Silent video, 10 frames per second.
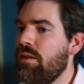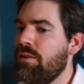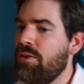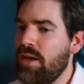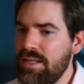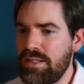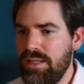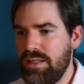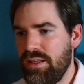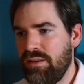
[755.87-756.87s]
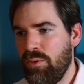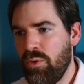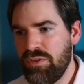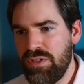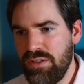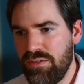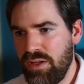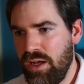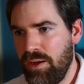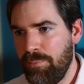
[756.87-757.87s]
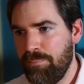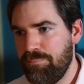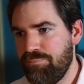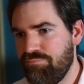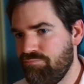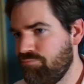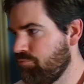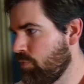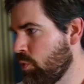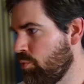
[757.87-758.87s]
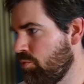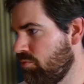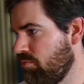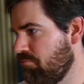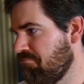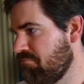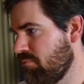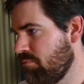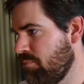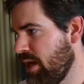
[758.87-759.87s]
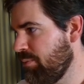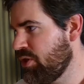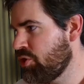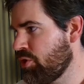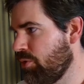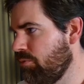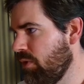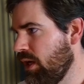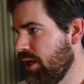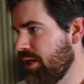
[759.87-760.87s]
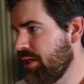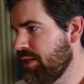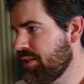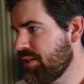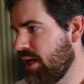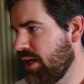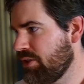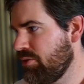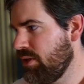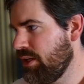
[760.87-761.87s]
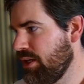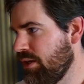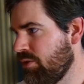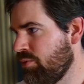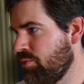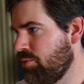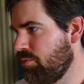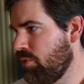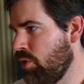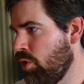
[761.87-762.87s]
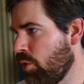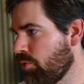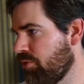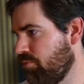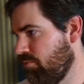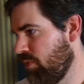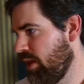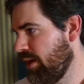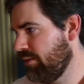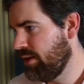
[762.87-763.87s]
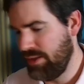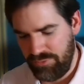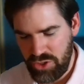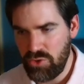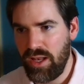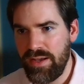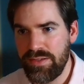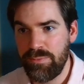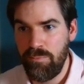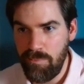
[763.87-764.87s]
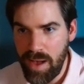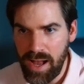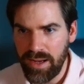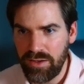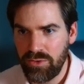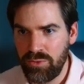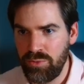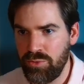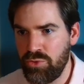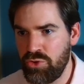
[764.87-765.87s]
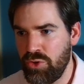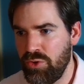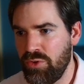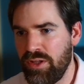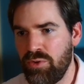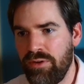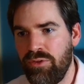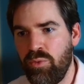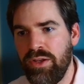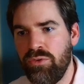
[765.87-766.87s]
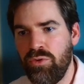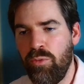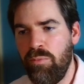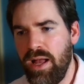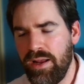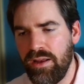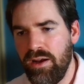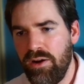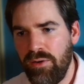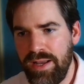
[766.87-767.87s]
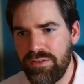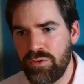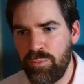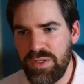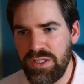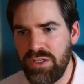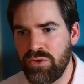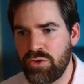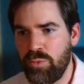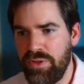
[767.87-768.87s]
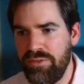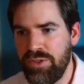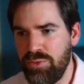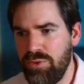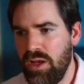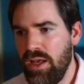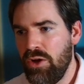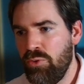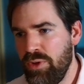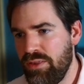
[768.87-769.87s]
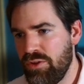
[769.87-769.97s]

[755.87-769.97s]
the last thing that I wanted to maybe show is actually to load that and visualize back to show you that you have the way to go back, right? So pcd underscore pv2, read the